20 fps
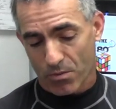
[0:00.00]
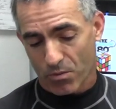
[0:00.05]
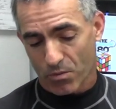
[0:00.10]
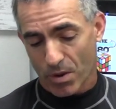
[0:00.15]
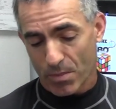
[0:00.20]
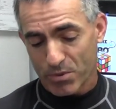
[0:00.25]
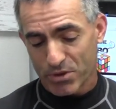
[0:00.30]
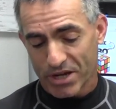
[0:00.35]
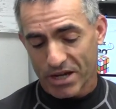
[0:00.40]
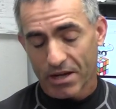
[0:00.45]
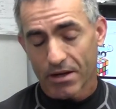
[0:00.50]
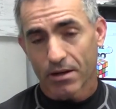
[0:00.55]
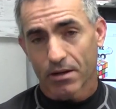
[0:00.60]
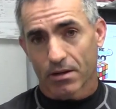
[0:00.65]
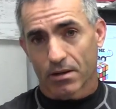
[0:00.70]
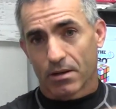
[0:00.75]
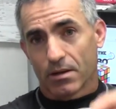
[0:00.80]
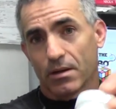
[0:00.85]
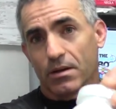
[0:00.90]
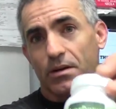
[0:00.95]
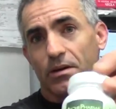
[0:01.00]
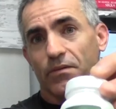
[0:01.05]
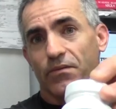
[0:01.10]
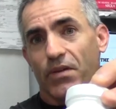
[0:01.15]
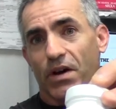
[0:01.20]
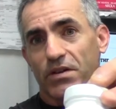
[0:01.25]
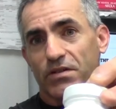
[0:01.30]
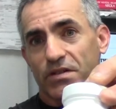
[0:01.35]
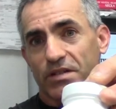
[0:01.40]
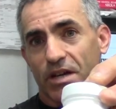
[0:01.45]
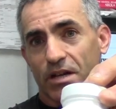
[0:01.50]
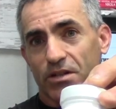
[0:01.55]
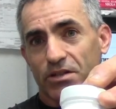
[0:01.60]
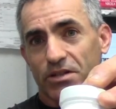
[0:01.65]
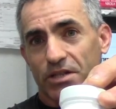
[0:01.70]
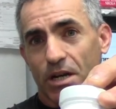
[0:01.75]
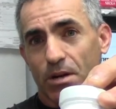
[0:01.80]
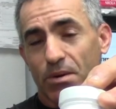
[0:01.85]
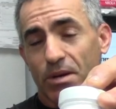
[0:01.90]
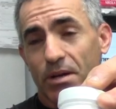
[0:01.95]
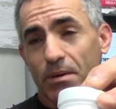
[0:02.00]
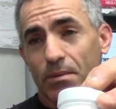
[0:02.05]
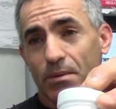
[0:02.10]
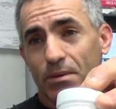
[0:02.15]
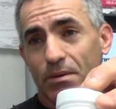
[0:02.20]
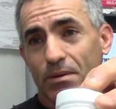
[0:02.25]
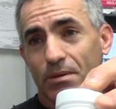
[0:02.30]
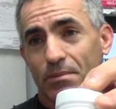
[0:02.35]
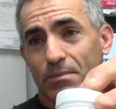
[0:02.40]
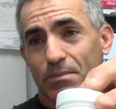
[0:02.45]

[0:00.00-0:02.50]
representing phosphatidylserine